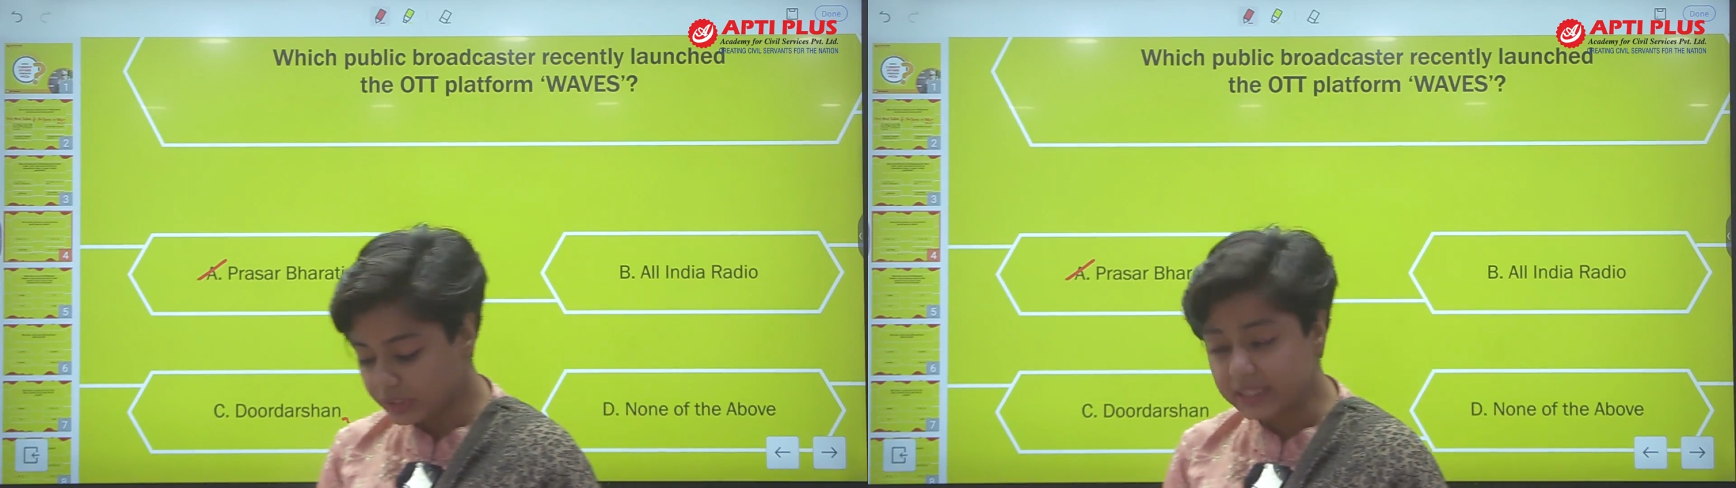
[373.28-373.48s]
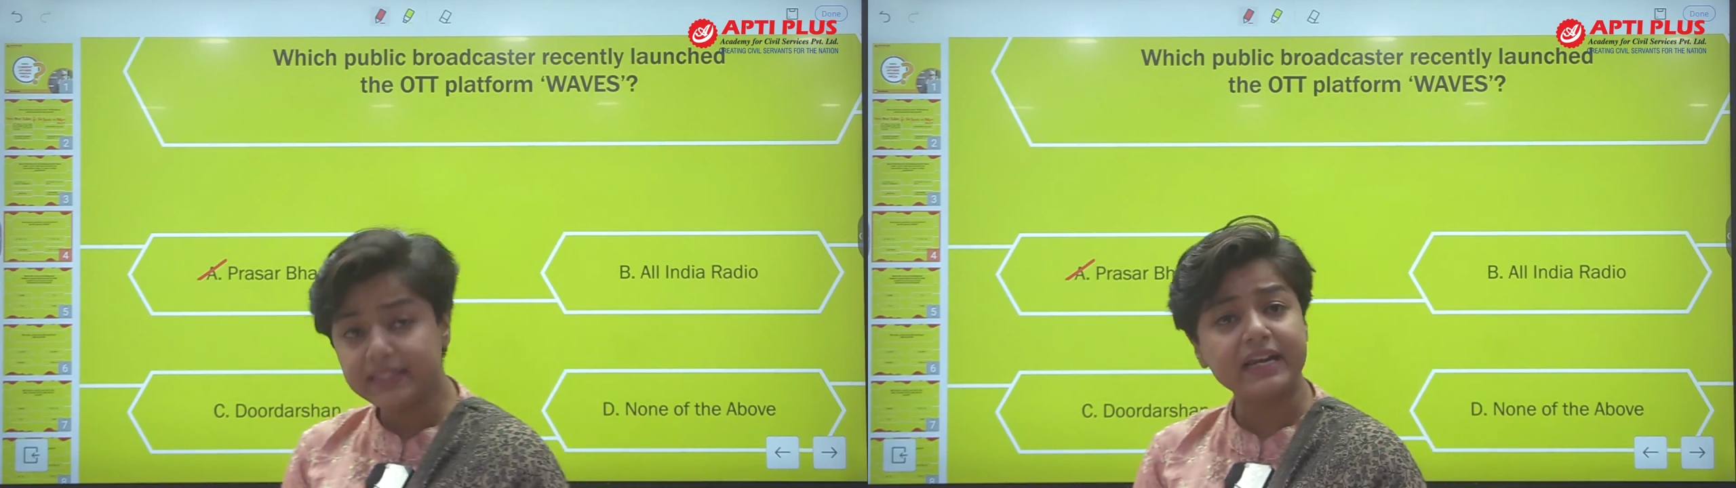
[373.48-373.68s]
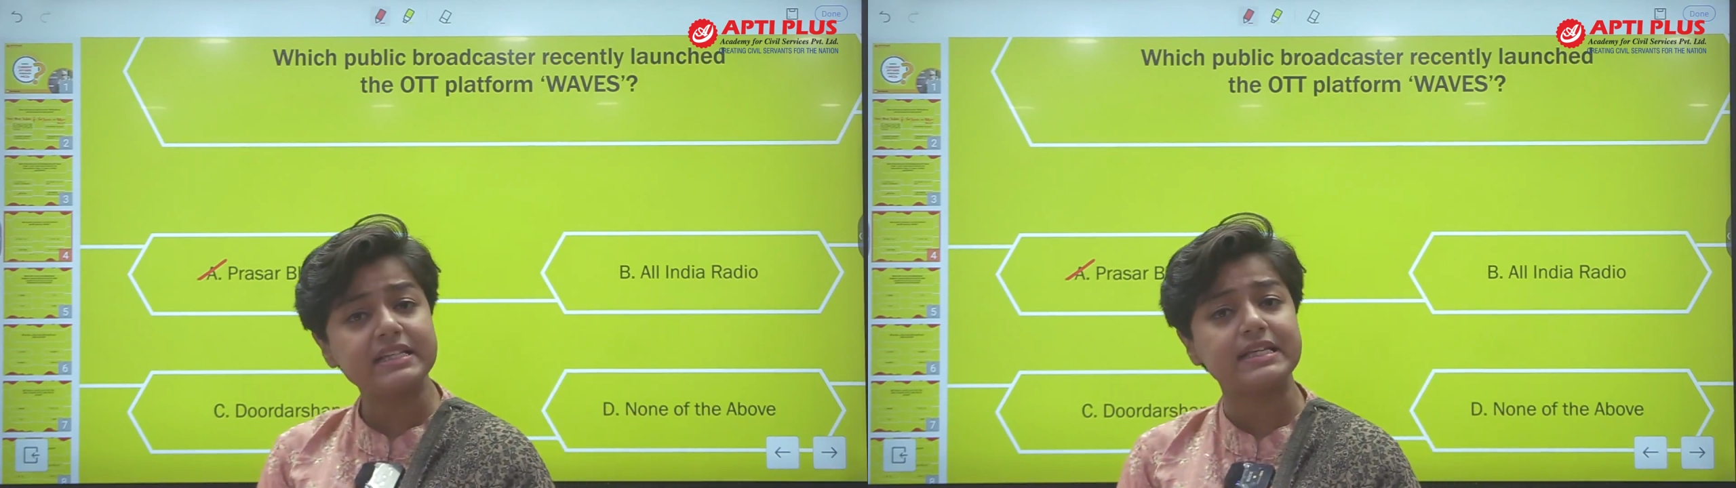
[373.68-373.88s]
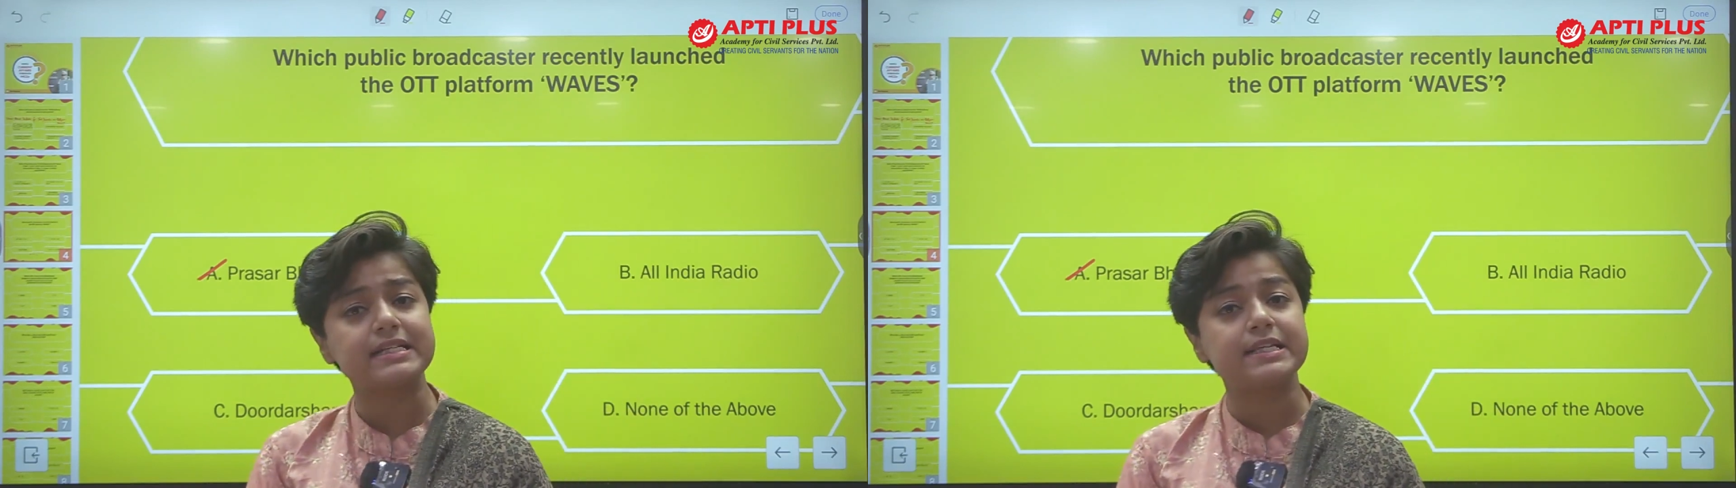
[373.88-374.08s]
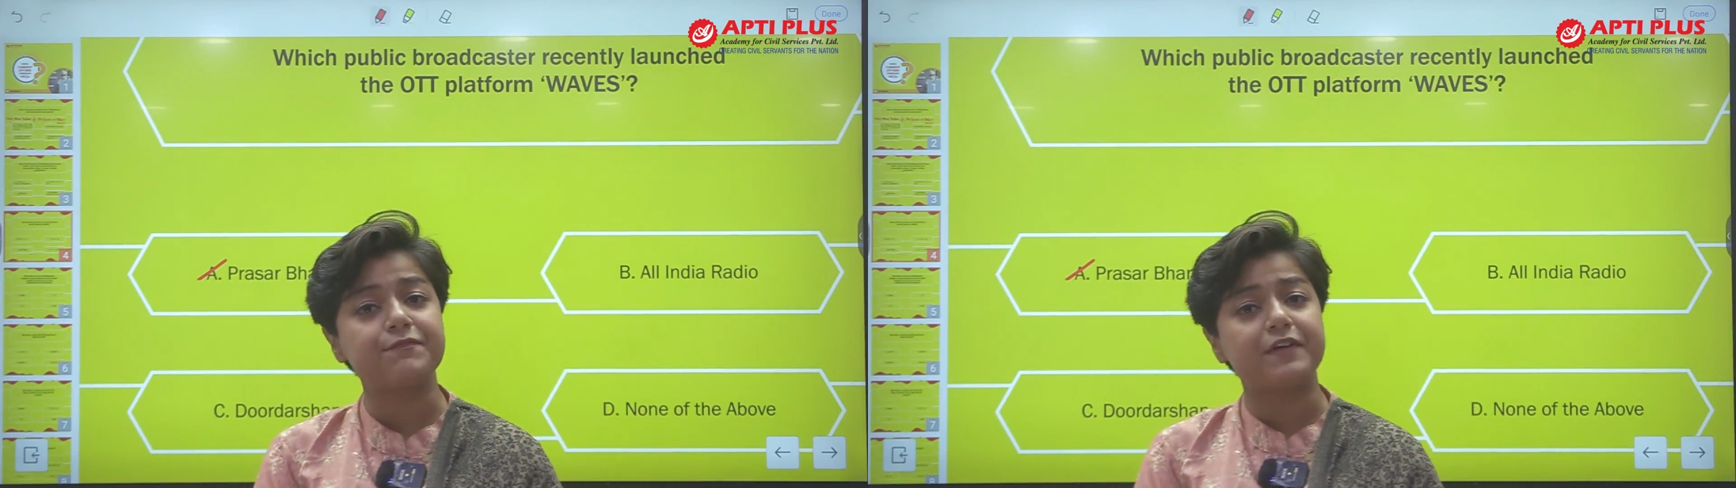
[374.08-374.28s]
there are
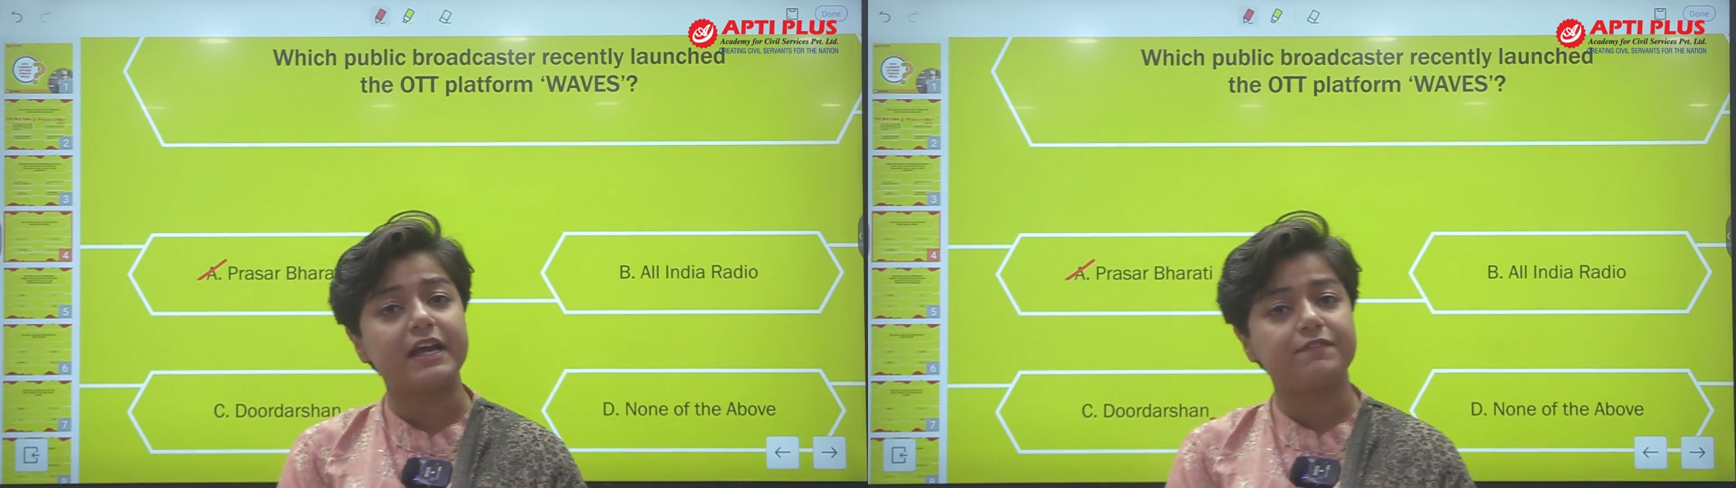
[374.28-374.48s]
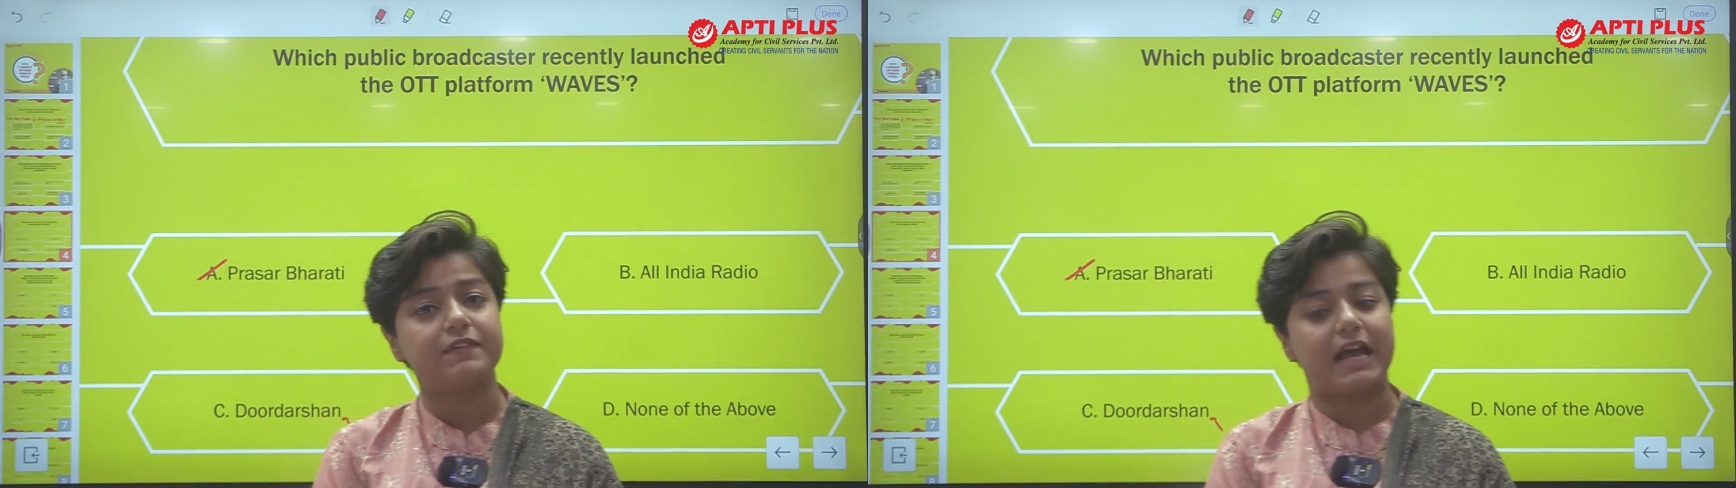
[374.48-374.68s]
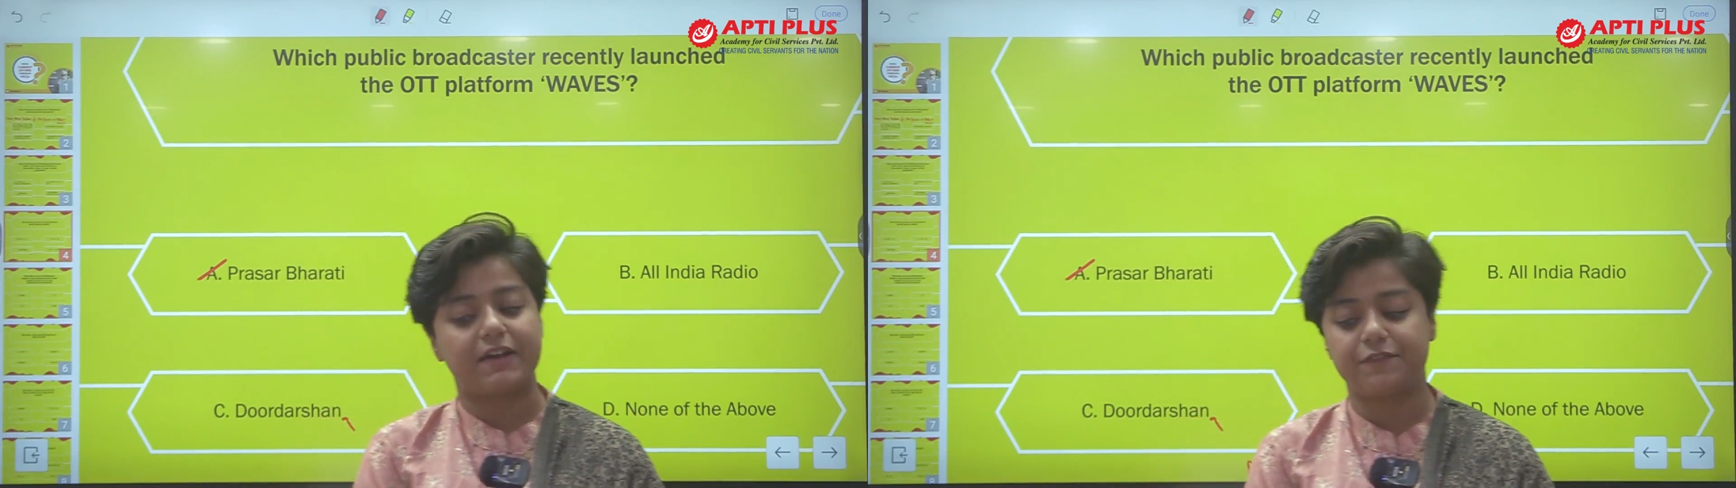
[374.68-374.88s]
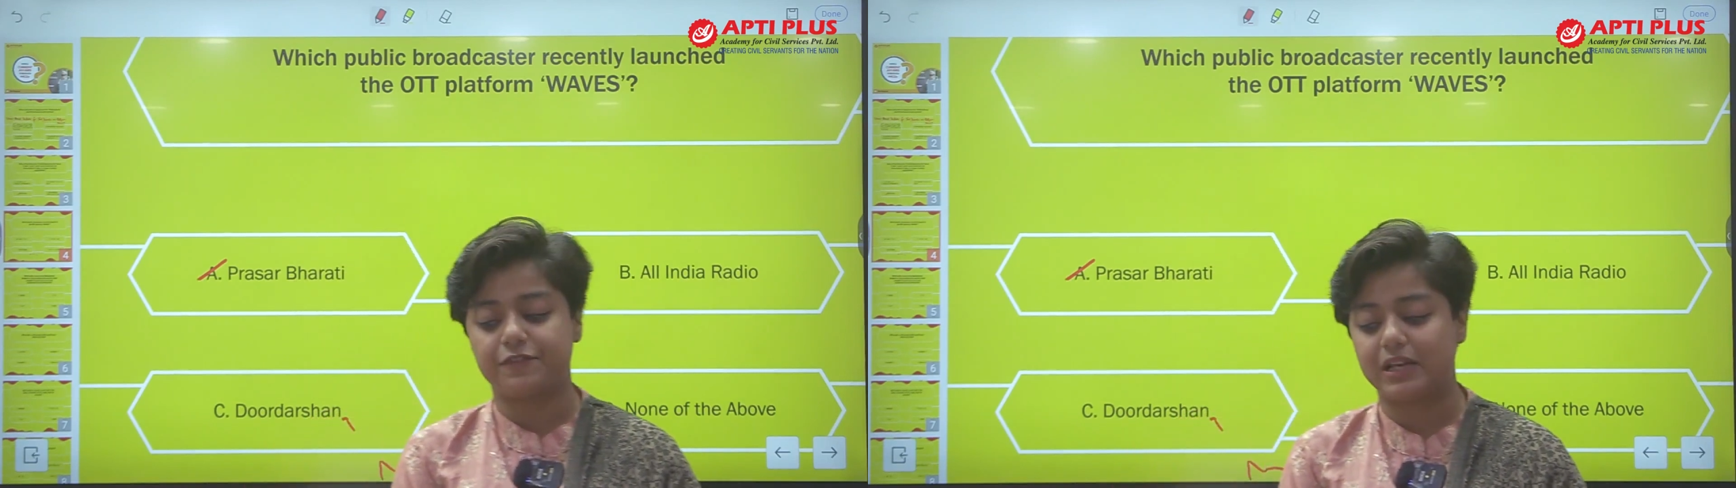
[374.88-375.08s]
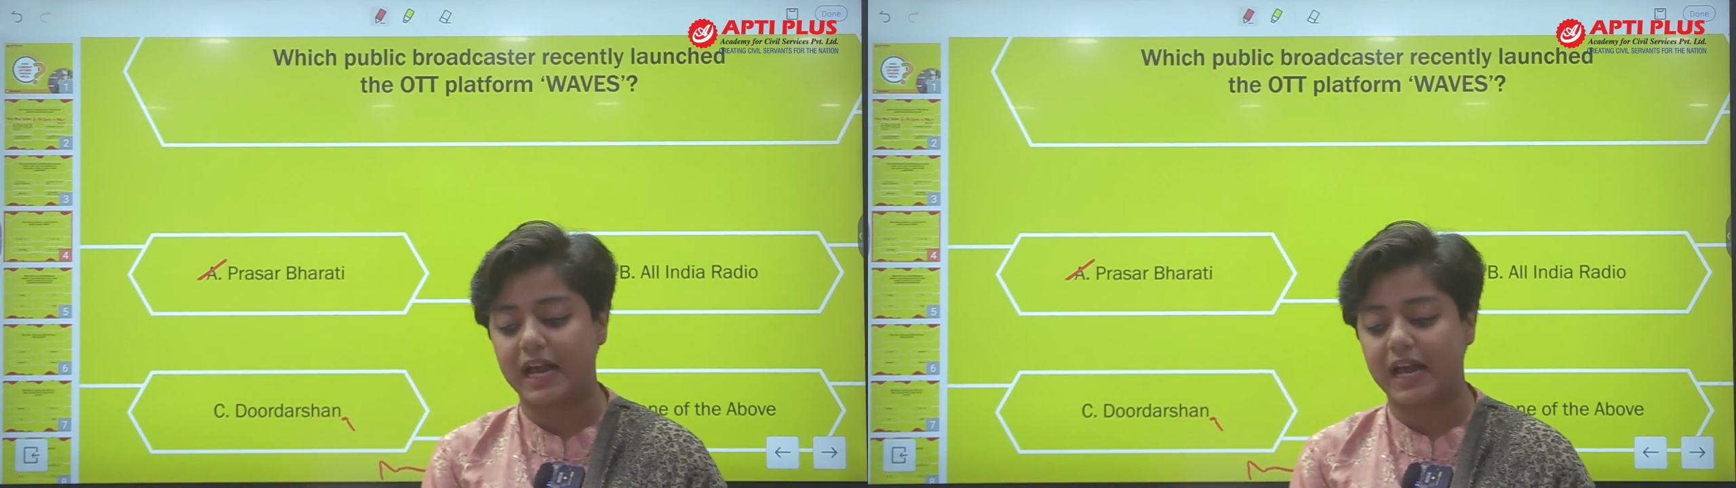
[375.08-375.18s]
65